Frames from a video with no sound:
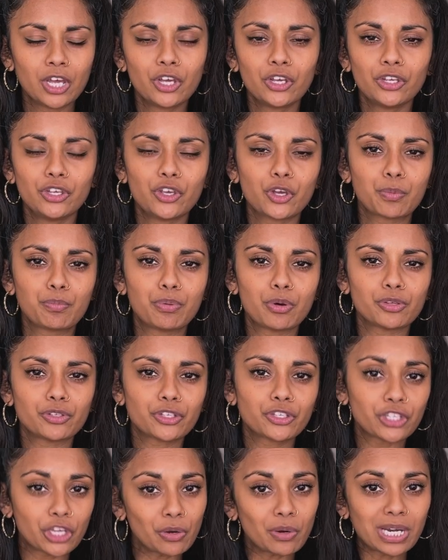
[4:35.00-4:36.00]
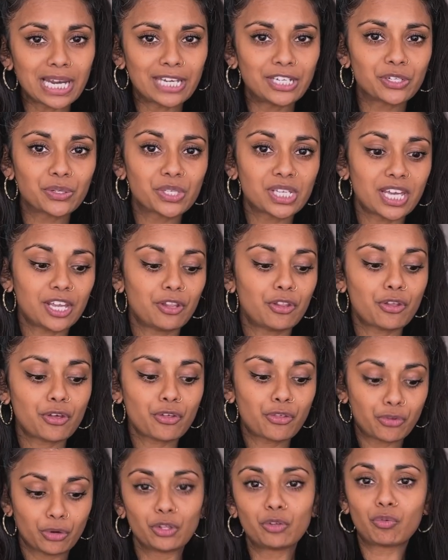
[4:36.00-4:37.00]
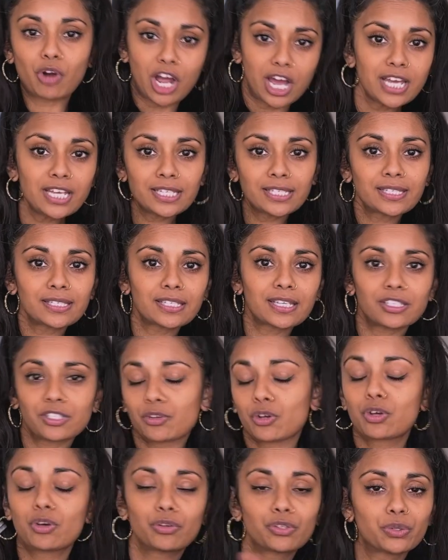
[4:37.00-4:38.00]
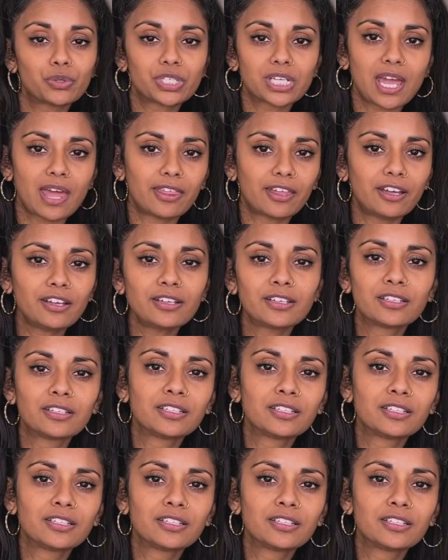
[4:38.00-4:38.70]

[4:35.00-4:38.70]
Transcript: You can put soaked lentils in through the rice so it cooks all together.